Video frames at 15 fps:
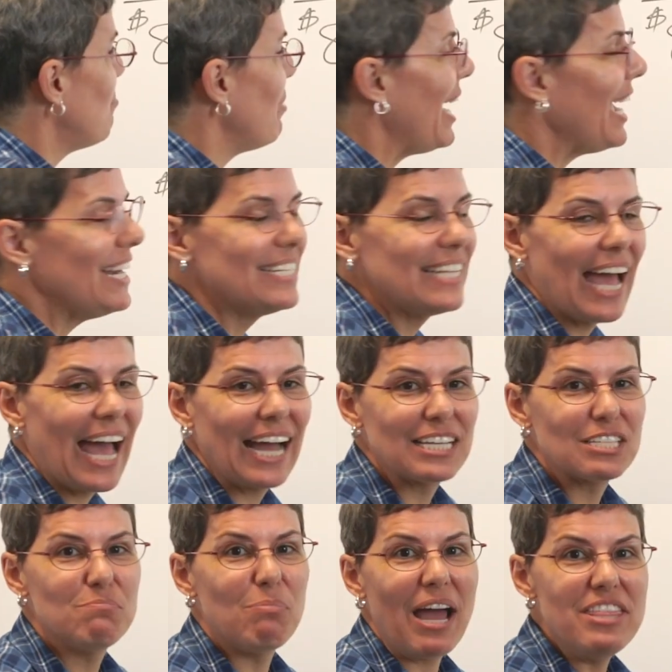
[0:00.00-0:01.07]
paid
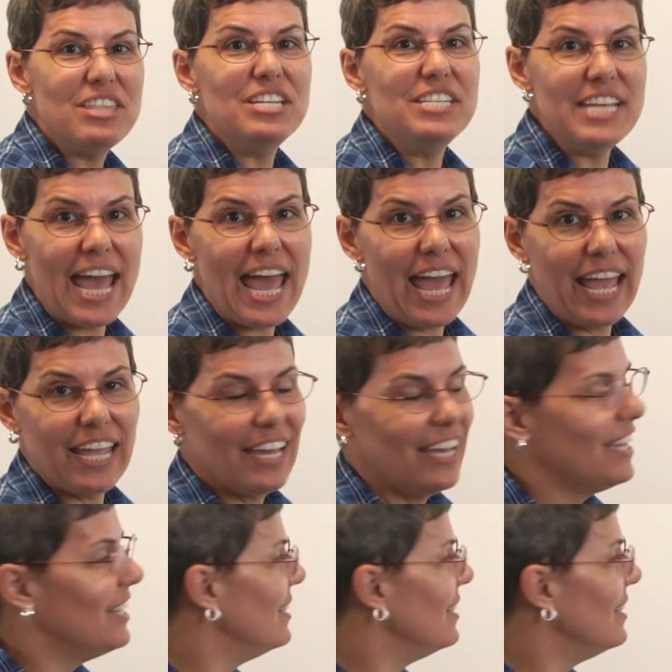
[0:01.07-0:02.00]
tax by the day,